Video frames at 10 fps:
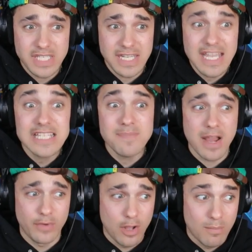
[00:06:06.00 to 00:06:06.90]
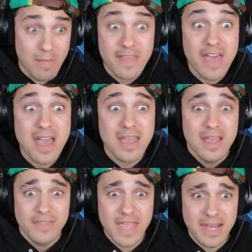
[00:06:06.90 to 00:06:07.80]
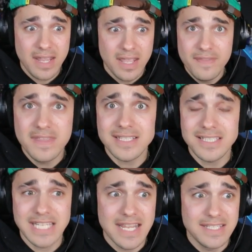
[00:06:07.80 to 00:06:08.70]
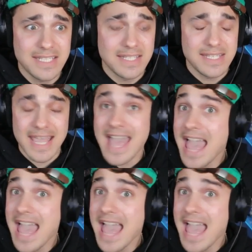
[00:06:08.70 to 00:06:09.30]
she is my real mother, then this changes